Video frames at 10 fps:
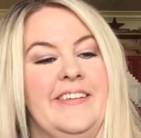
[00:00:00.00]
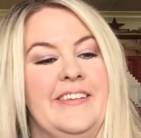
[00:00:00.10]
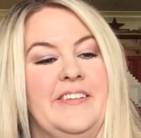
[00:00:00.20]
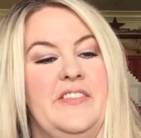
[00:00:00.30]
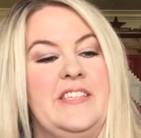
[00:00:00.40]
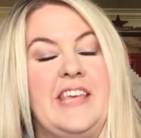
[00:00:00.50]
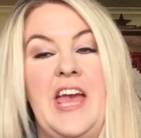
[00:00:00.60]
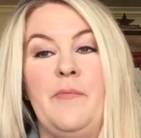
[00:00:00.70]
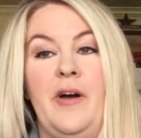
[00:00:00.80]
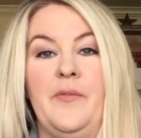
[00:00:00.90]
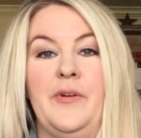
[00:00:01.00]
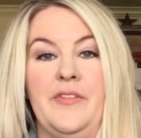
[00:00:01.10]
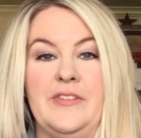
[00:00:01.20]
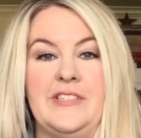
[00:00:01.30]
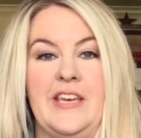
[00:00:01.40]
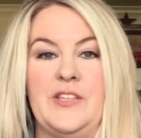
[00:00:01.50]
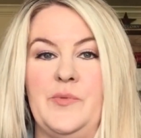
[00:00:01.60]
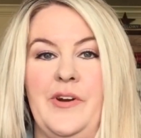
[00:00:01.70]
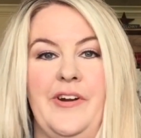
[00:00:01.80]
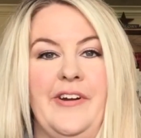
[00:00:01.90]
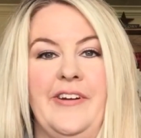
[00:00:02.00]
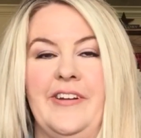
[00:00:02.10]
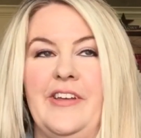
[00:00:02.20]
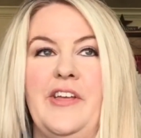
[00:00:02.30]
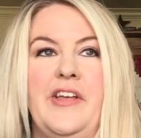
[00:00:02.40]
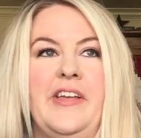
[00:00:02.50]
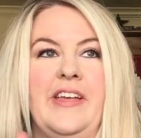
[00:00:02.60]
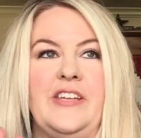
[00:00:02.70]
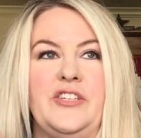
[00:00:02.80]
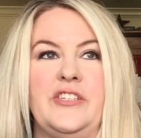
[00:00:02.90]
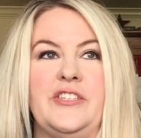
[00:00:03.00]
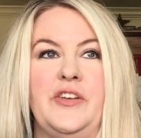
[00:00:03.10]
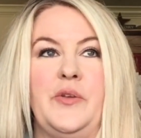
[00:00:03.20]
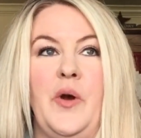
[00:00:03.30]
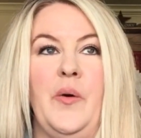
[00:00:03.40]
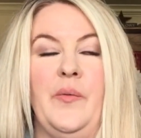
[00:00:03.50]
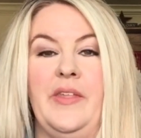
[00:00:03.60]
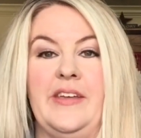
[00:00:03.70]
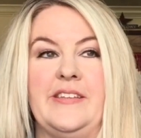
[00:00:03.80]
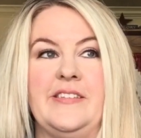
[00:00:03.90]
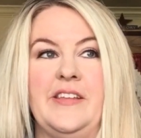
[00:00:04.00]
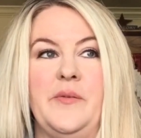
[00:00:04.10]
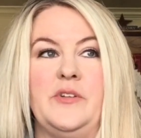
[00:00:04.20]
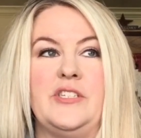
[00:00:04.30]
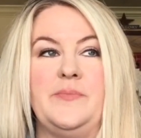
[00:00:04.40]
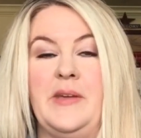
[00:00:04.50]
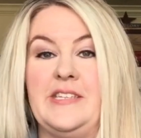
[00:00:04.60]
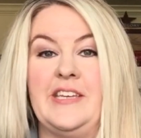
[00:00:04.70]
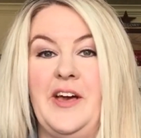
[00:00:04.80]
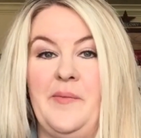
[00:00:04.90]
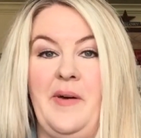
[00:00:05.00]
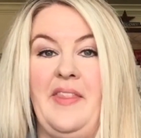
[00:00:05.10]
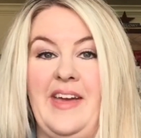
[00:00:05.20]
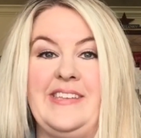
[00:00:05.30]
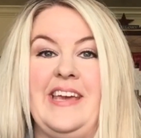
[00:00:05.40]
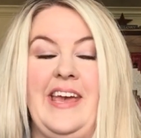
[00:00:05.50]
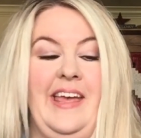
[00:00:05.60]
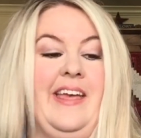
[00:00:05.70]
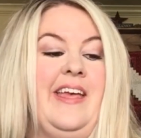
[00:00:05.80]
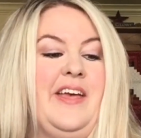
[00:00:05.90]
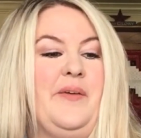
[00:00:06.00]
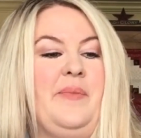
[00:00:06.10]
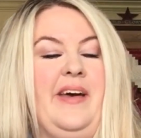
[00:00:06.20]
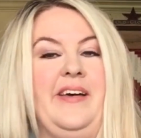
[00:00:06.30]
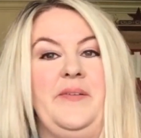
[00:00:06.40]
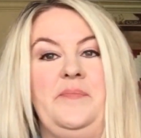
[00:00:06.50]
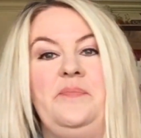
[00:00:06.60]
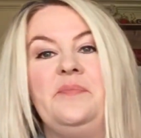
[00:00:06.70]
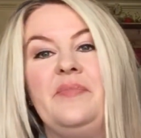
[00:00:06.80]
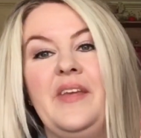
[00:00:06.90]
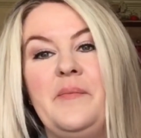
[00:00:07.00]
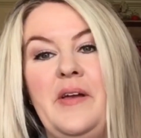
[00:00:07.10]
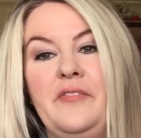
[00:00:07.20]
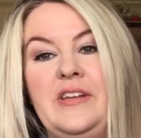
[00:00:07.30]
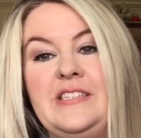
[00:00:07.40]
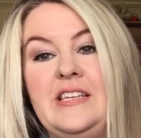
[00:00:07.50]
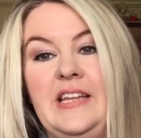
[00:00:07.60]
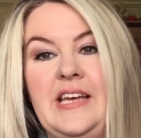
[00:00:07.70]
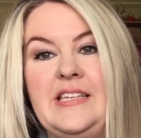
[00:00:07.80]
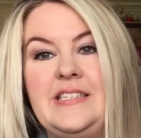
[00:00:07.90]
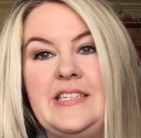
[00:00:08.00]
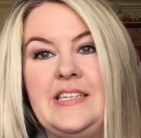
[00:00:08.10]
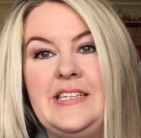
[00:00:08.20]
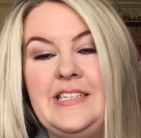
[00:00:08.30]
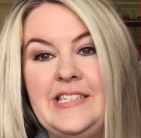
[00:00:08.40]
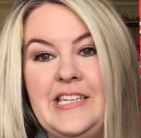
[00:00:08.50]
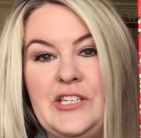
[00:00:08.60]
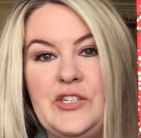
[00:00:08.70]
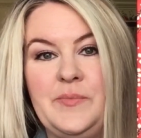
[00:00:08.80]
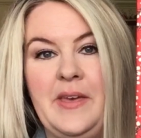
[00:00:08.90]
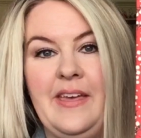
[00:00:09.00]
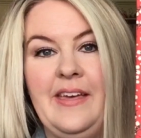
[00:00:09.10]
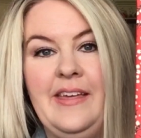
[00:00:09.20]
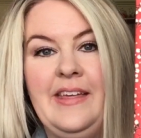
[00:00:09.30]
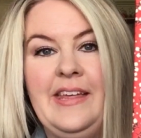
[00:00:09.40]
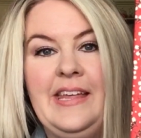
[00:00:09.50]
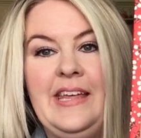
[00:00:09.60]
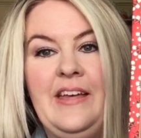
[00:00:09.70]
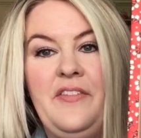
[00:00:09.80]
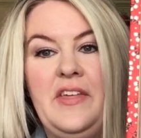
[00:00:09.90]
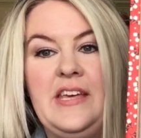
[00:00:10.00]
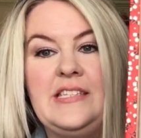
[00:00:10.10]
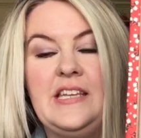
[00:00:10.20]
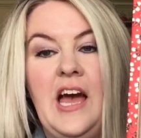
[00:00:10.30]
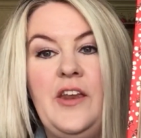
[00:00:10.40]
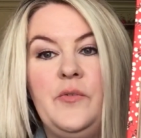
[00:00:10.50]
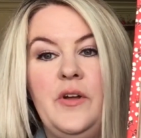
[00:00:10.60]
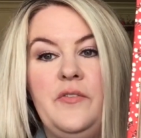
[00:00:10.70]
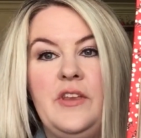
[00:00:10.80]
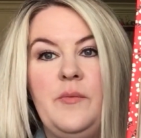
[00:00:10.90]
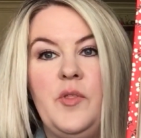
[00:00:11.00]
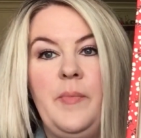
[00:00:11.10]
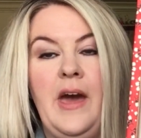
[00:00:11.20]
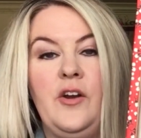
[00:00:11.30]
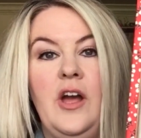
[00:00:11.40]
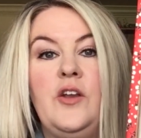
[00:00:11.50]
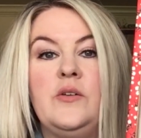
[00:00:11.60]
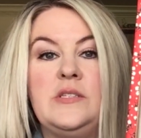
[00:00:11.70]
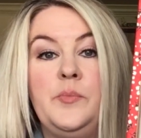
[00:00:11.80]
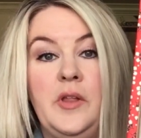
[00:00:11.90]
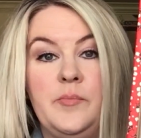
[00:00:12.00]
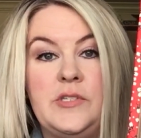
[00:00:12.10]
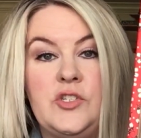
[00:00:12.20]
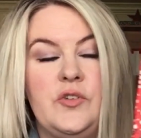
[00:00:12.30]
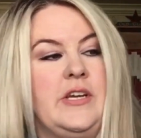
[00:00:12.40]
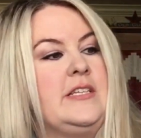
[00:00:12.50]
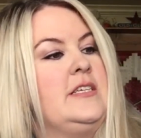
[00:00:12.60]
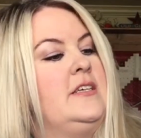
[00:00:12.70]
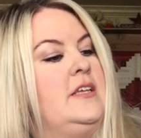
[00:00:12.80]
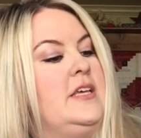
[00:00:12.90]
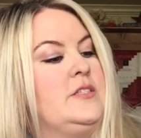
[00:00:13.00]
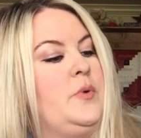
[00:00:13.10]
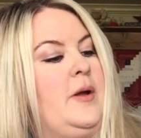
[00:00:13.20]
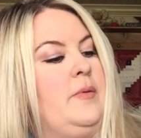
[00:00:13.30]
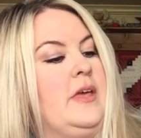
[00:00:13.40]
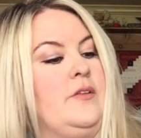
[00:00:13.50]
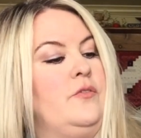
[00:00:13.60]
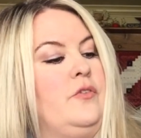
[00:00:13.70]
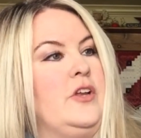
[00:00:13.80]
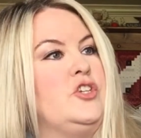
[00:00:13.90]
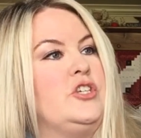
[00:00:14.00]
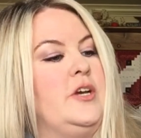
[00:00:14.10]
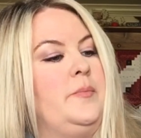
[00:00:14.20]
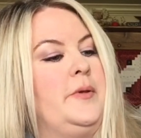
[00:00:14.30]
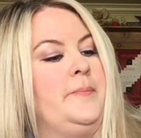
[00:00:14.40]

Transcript: this came on one of those days where it's just, you know, that it was just meant to come on that day. But my friend Celeste stitched me this, and I don't know the name of the pattern. I know it's a Plum Street. It's probably in Friendship,